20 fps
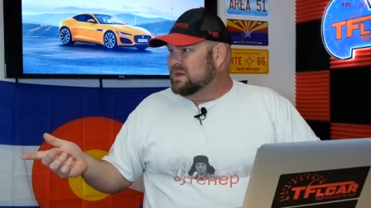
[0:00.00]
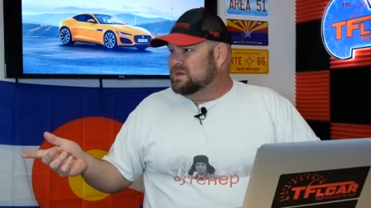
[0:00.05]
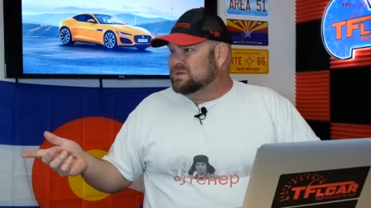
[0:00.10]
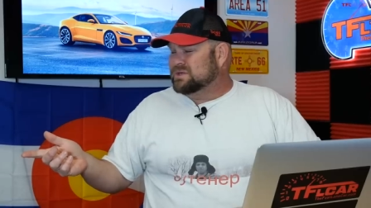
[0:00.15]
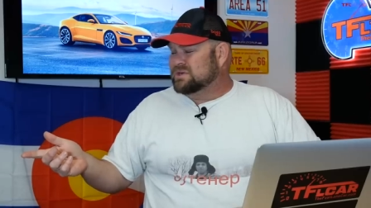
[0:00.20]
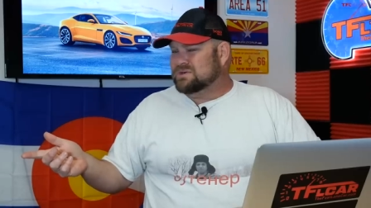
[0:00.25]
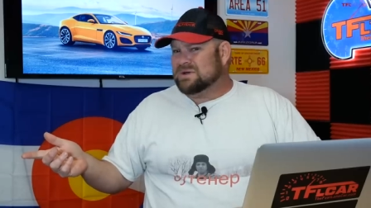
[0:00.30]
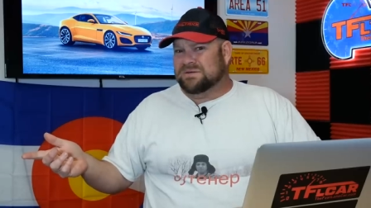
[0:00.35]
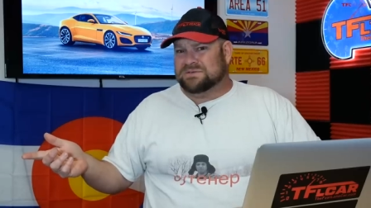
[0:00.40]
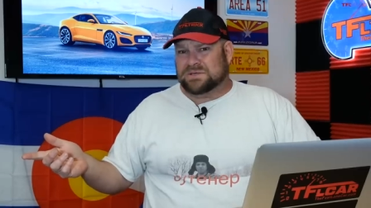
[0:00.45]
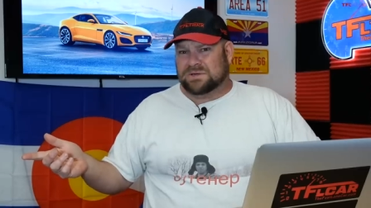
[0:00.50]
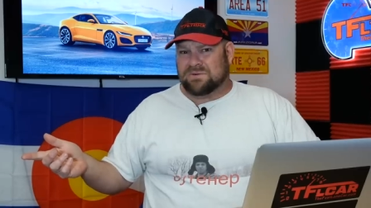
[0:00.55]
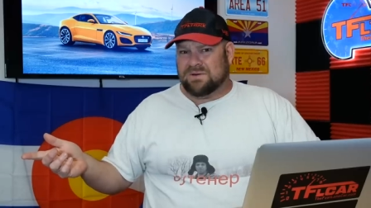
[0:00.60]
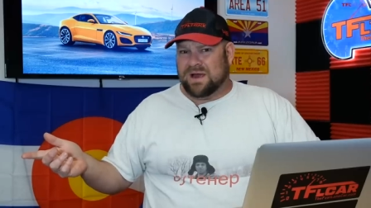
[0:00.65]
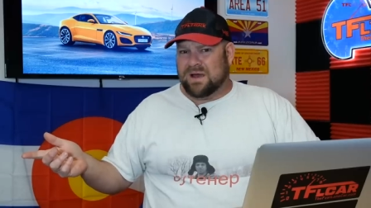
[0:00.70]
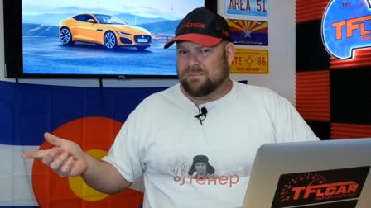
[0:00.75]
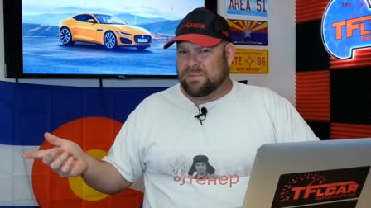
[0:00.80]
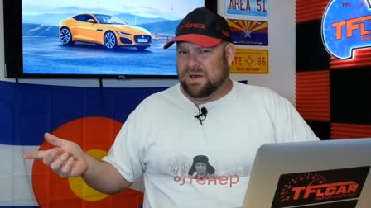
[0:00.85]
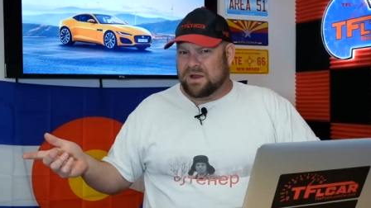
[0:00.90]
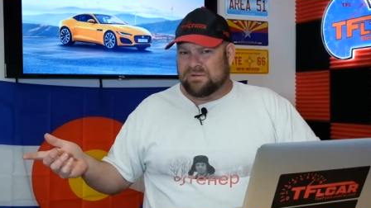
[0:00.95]
She drives the
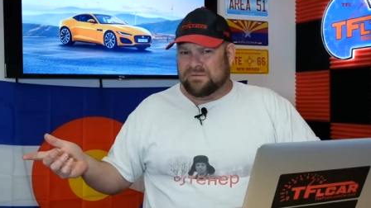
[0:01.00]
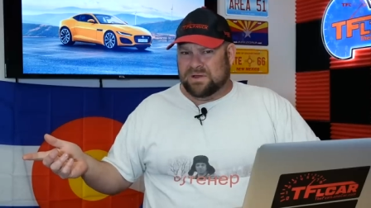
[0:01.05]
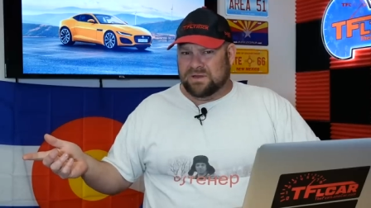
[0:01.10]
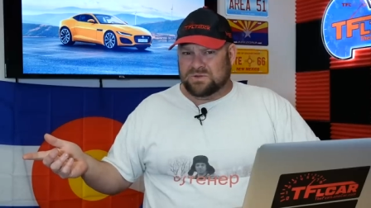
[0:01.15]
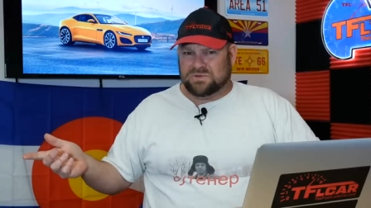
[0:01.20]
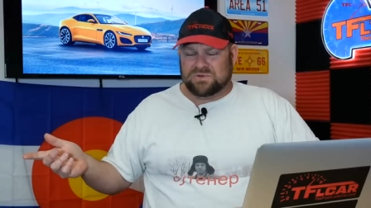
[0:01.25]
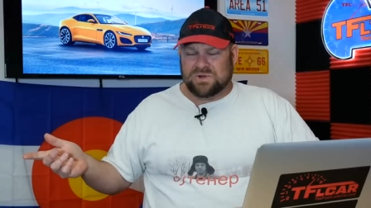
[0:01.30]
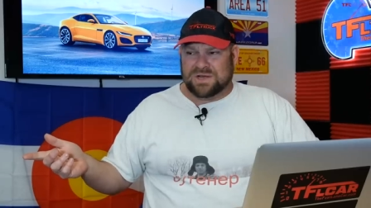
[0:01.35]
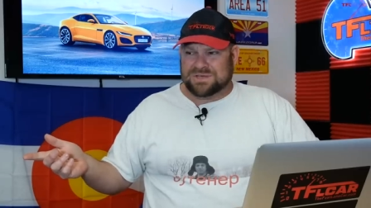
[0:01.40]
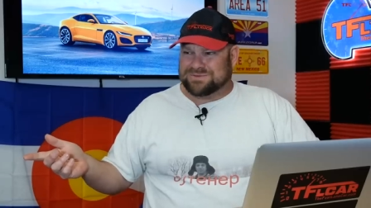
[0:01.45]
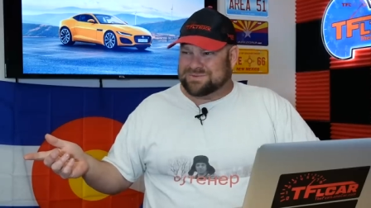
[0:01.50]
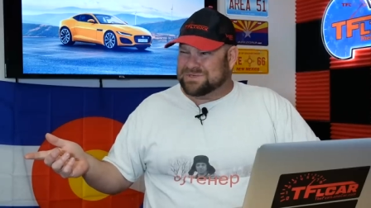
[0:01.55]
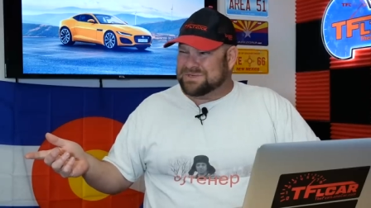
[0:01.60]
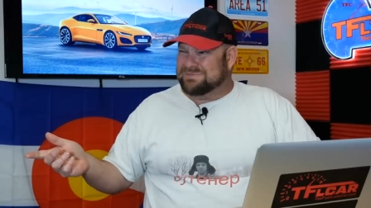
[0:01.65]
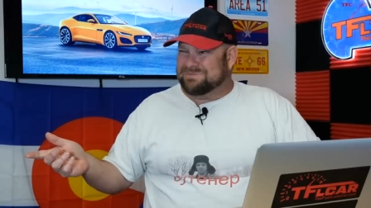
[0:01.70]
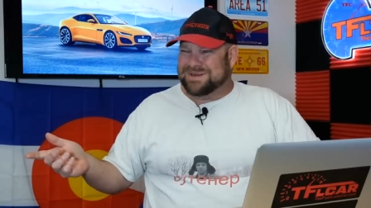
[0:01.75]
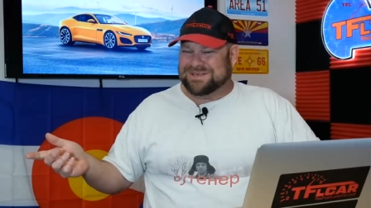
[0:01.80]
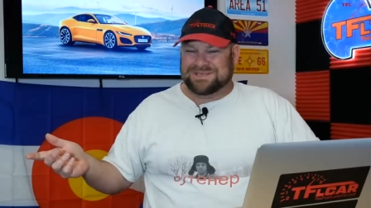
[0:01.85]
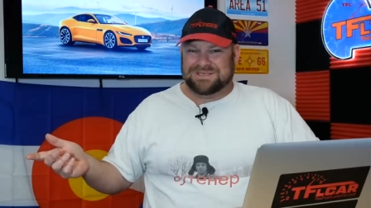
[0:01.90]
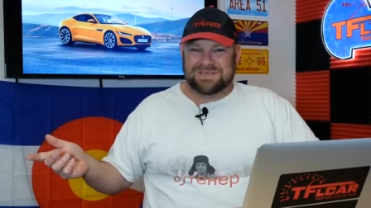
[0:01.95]
crap out of it, and trust me, she
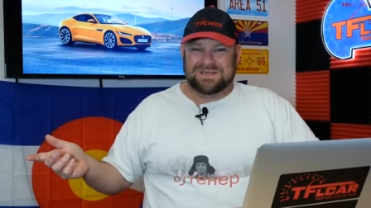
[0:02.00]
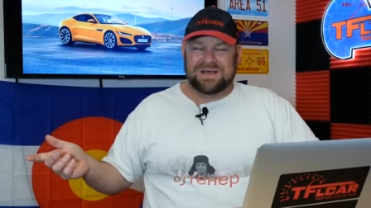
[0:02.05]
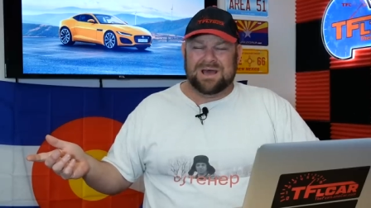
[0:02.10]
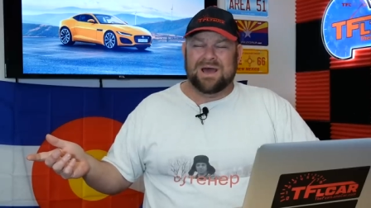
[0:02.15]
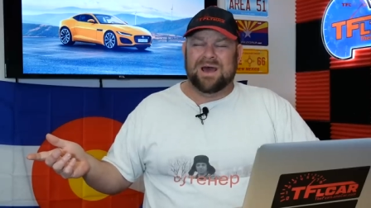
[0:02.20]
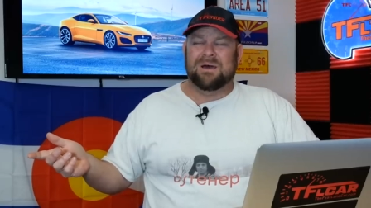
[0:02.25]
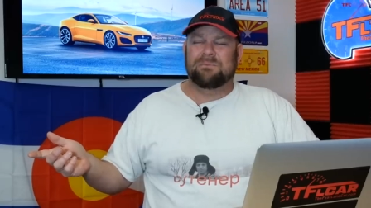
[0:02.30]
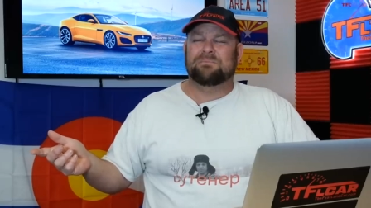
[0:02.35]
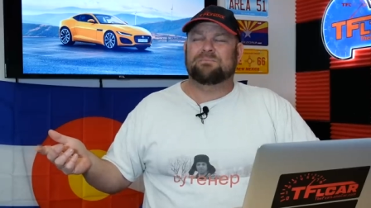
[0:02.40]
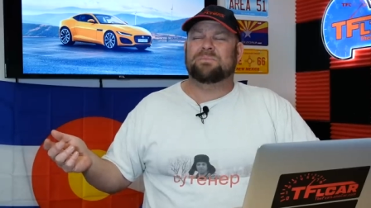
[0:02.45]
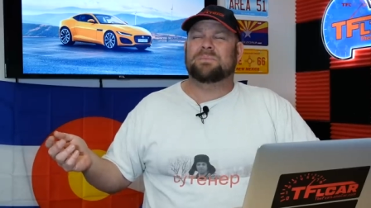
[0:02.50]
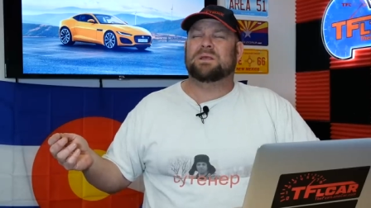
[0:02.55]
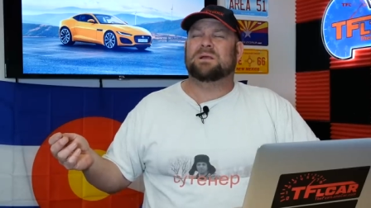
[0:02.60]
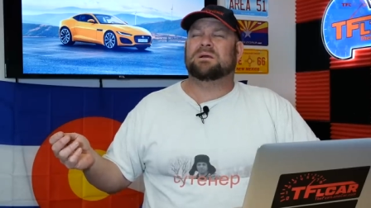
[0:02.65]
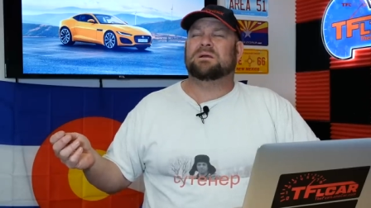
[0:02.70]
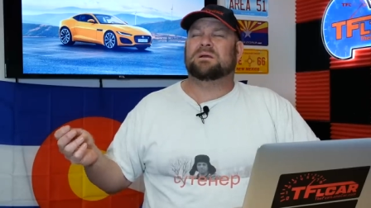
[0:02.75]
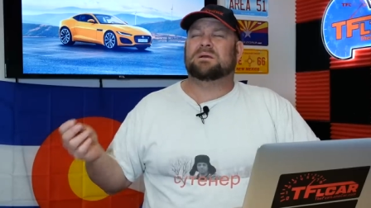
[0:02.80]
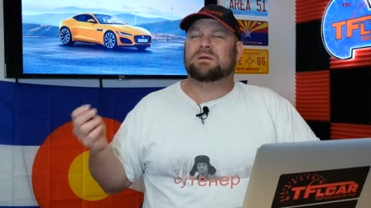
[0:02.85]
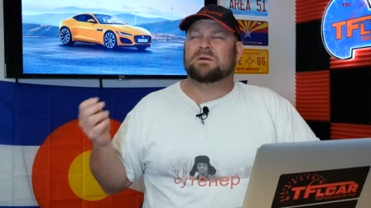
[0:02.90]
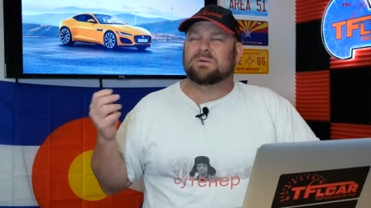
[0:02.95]
beats it up
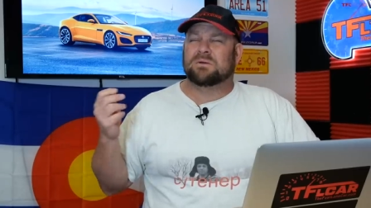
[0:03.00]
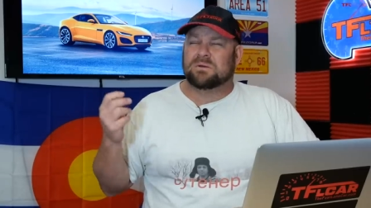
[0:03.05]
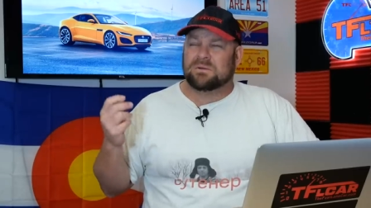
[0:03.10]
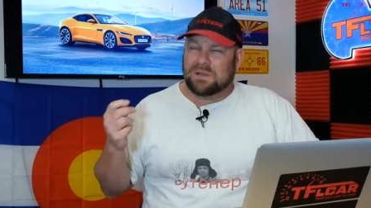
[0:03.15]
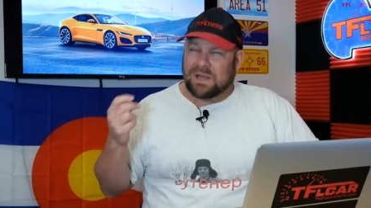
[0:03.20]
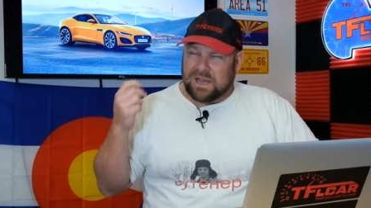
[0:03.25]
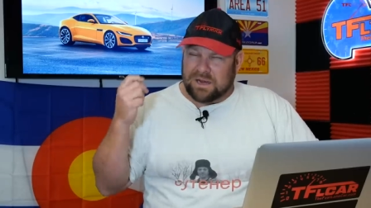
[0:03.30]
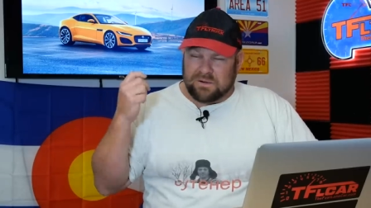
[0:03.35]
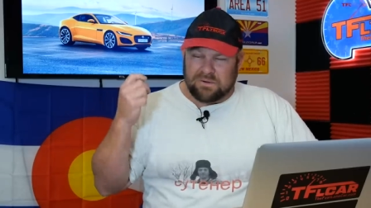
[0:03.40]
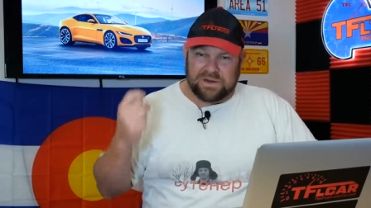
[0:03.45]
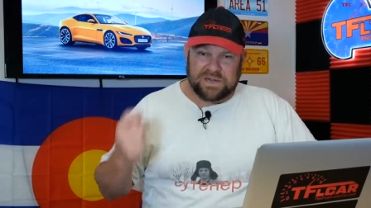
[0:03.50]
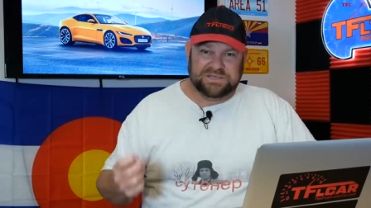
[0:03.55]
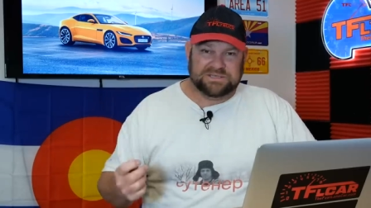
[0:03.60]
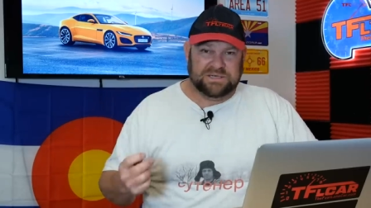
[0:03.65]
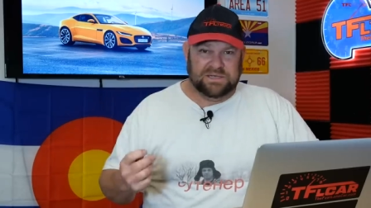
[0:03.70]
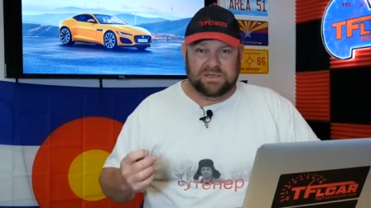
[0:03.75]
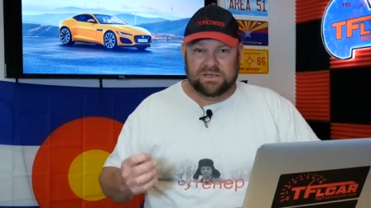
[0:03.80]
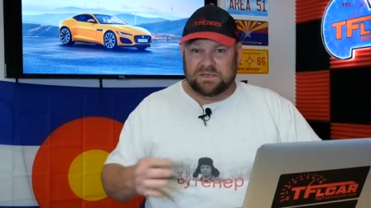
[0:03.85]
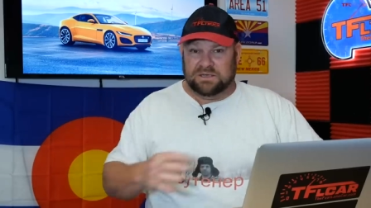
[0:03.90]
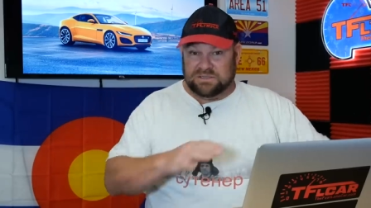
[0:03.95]
like
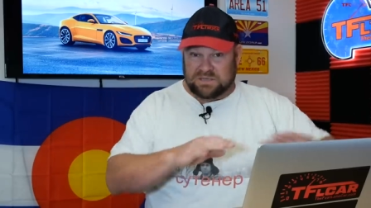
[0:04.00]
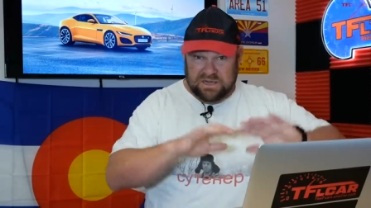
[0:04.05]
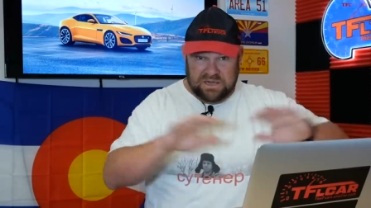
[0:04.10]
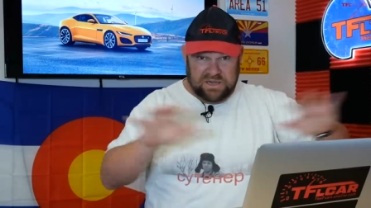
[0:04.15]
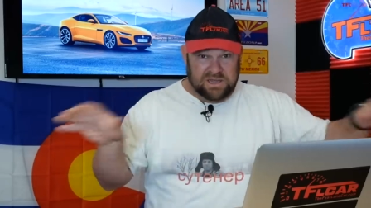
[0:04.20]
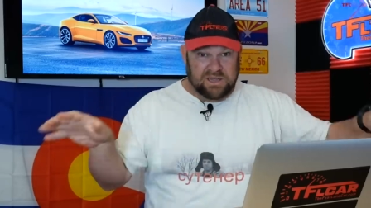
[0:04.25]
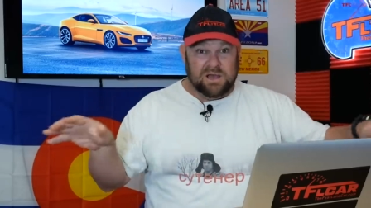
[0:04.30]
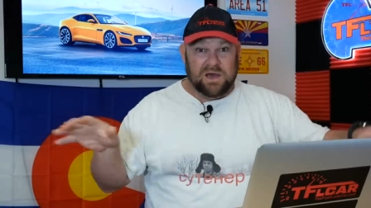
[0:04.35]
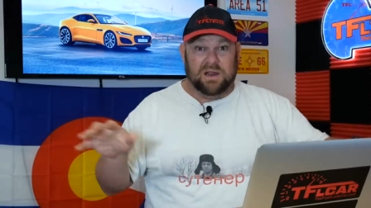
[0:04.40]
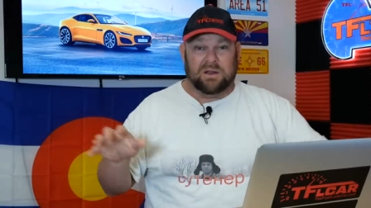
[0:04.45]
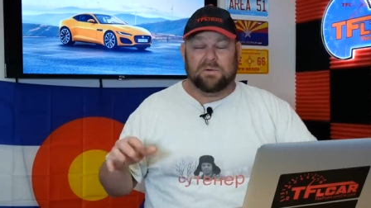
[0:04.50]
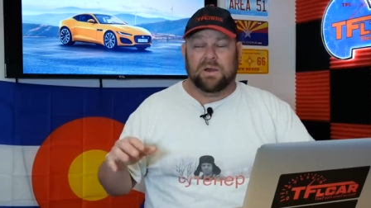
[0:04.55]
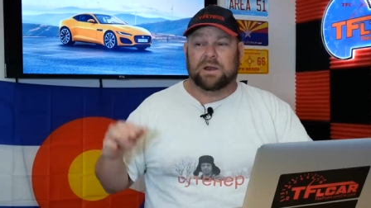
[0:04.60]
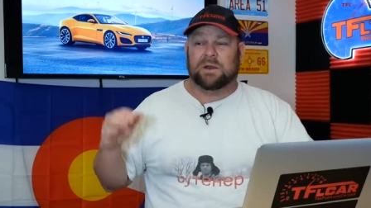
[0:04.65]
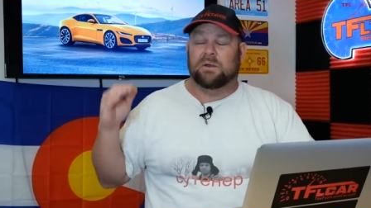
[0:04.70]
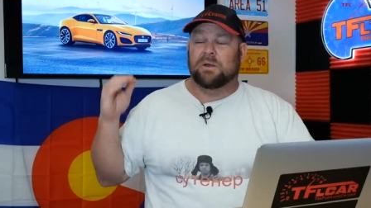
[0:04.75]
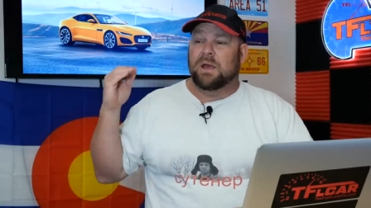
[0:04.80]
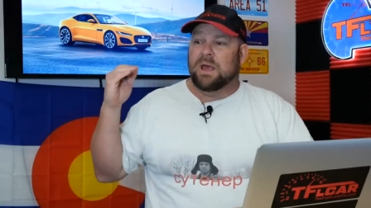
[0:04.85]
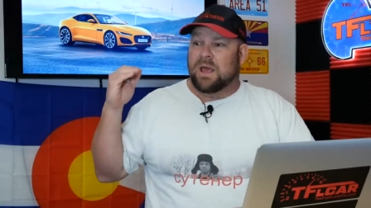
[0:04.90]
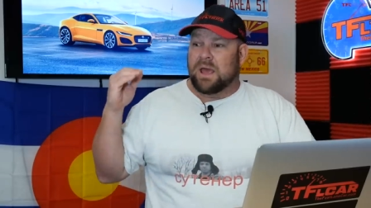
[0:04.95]
crazy uh, uh, in
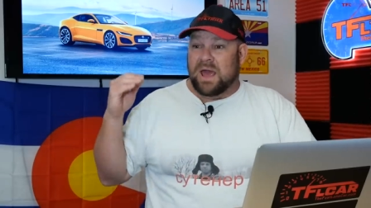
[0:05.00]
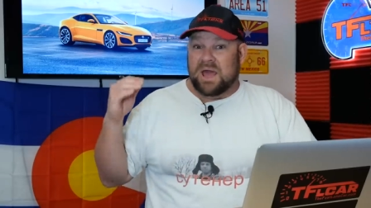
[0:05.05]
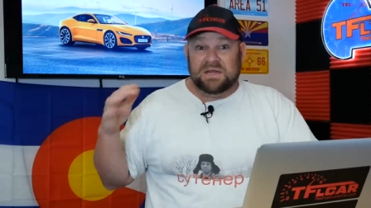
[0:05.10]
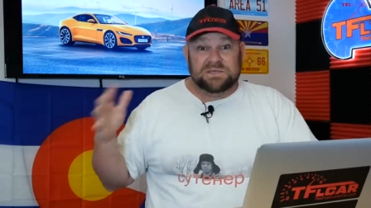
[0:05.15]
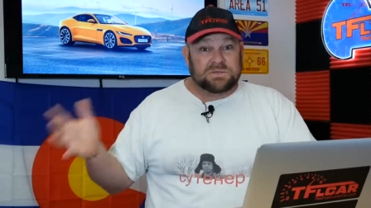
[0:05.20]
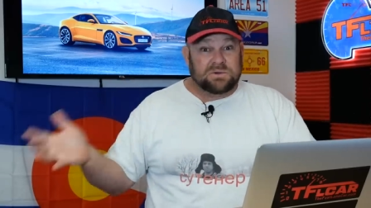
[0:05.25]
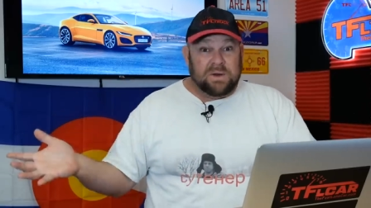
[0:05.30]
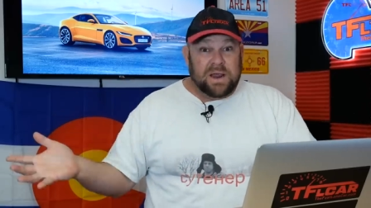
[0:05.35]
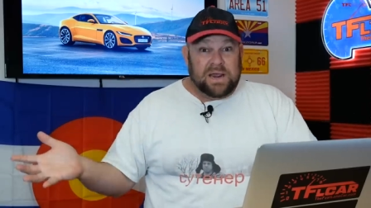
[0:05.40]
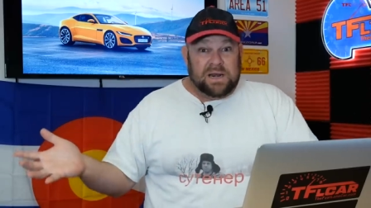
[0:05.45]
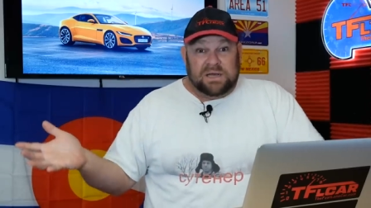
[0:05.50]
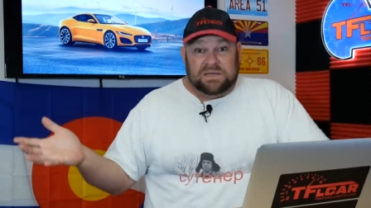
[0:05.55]
Colorado, and it's great.